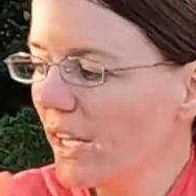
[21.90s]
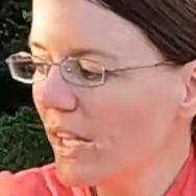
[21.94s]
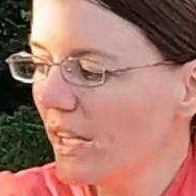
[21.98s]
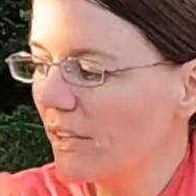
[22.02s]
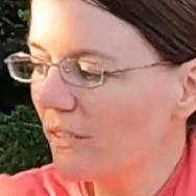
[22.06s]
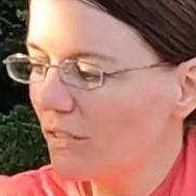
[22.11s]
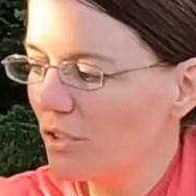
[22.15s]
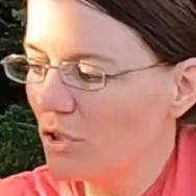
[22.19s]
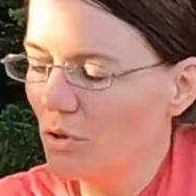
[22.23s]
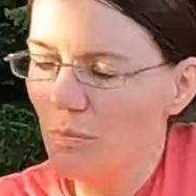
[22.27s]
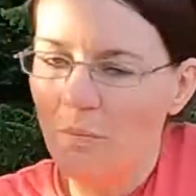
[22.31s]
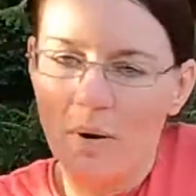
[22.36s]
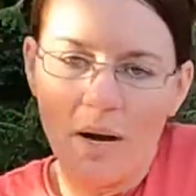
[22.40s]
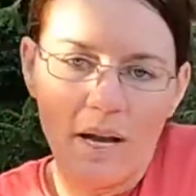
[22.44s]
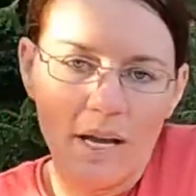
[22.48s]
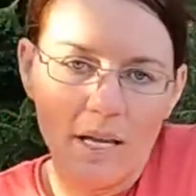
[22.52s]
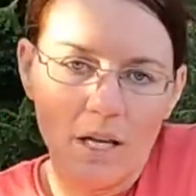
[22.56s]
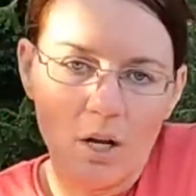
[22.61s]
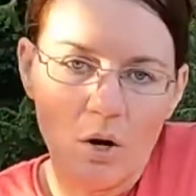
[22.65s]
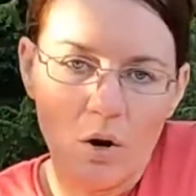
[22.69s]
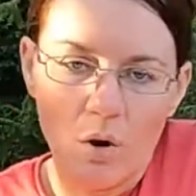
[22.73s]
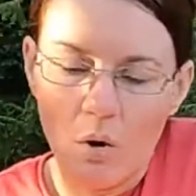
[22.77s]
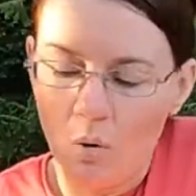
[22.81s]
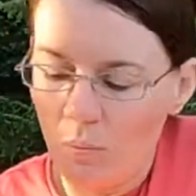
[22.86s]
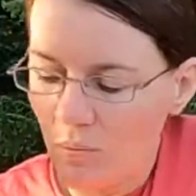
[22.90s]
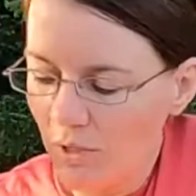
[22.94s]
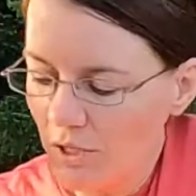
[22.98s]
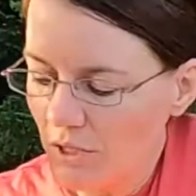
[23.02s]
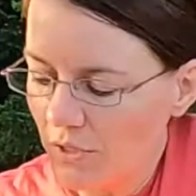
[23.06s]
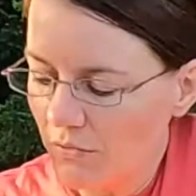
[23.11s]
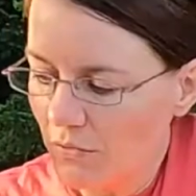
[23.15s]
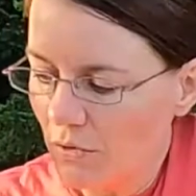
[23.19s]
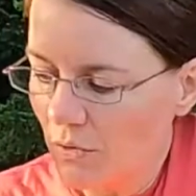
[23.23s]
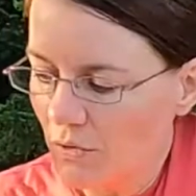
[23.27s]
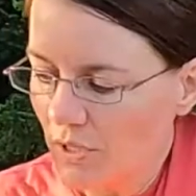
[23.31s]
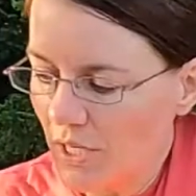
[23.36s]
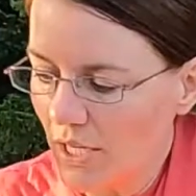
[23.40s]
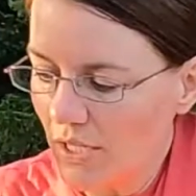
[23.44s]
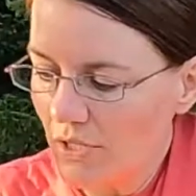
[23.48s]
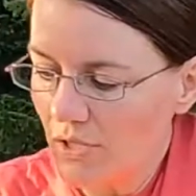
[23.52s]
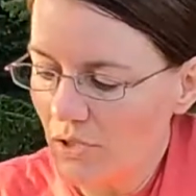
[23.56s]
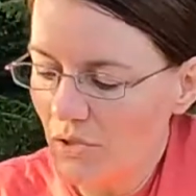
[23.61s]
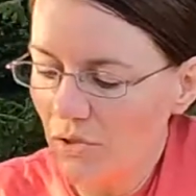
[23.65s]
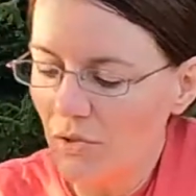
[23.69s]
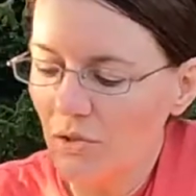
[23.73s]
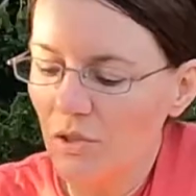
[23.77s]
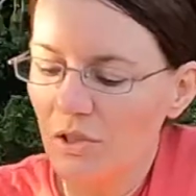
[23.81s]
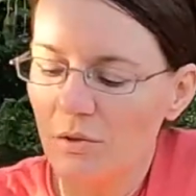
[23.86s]
This is my existing utensil
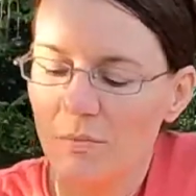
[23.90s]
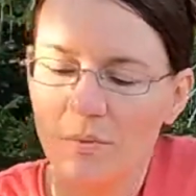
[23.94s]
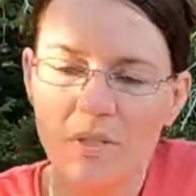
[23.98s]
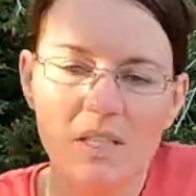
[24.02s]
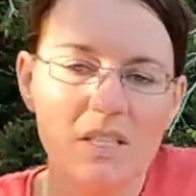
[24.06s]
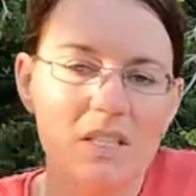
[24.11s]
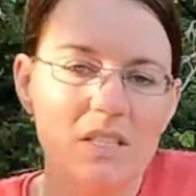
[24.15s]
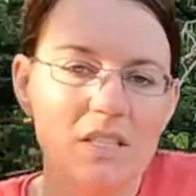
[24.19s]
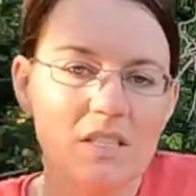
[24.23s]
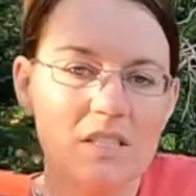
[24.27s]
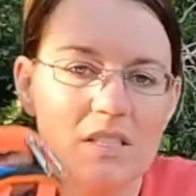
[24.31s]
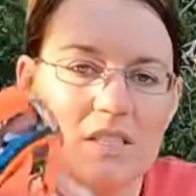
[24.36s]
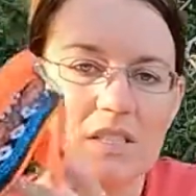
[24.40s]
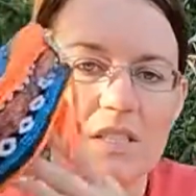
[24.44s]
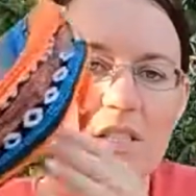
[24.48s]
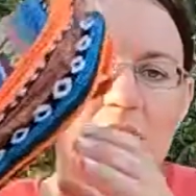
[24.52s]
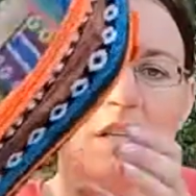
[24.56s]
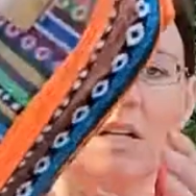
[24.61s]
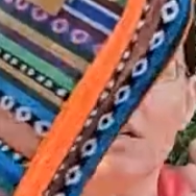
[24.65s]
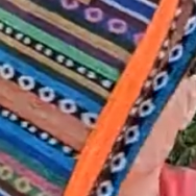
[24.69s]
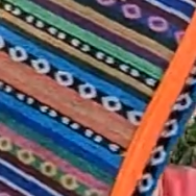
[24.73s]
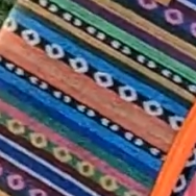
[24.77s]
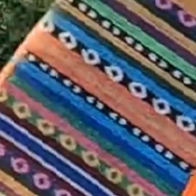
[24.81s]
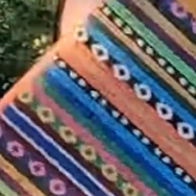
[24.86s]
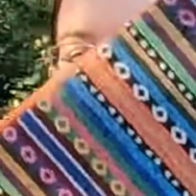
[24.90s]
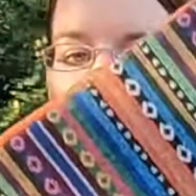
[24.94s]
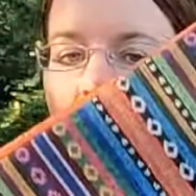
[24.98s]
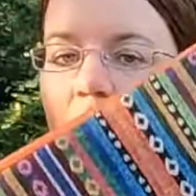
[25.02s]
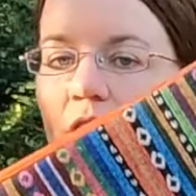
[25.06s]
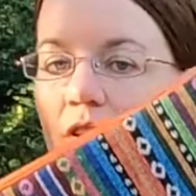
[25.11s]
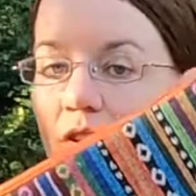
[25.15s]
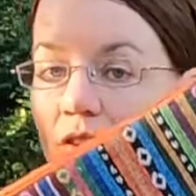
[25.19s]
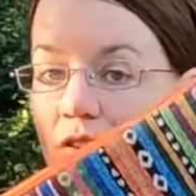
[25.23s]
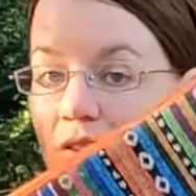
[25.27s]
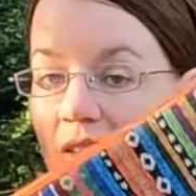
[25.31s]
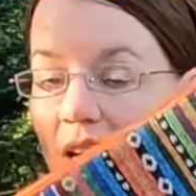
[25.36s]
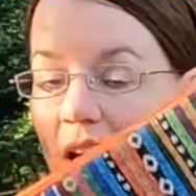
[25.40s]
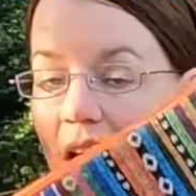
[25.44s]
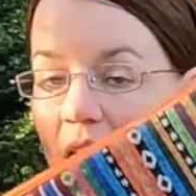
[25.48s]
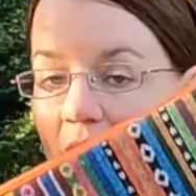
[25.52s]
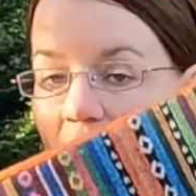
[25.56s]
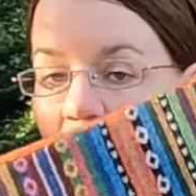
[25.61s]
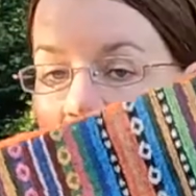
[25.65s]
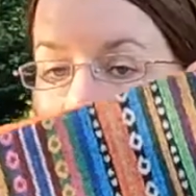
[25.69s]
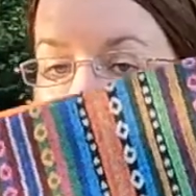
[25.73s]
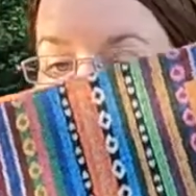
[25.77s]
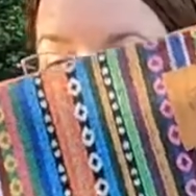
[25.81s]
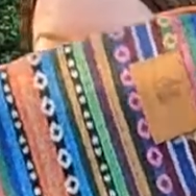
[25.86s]
set, which has served me well, but it was
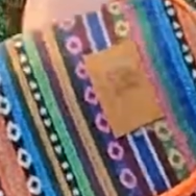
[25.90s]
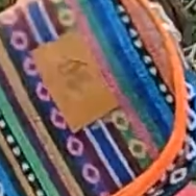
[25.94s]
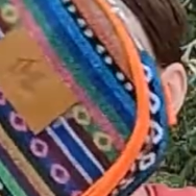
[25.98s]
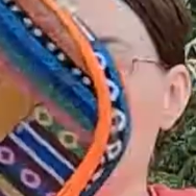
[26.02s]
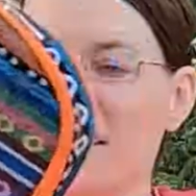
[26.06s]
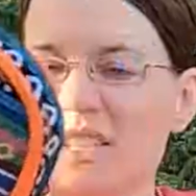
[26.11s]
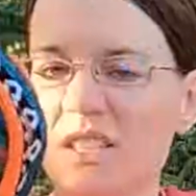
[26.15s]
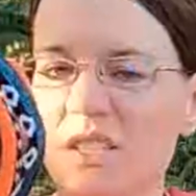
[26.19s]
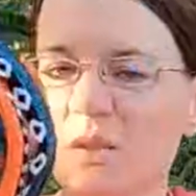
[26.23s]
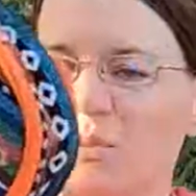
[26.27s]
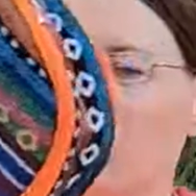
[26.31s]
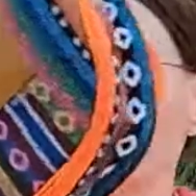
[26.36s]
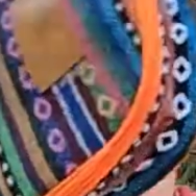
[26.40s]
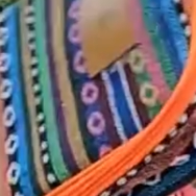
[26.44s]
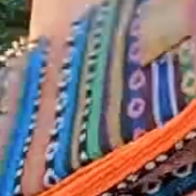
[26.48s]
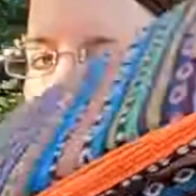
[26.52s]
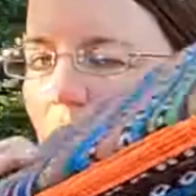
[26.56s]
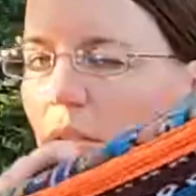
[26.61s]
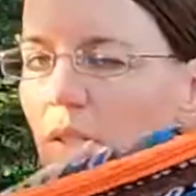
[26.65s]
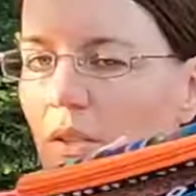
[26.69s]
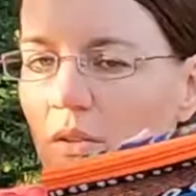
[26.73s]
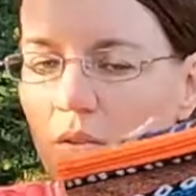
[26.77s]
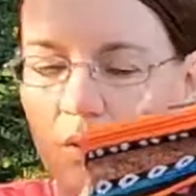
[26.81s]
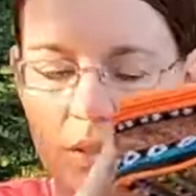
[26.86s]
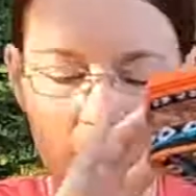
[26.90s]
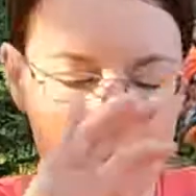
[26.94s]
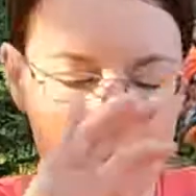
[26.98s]
time for an upgrade.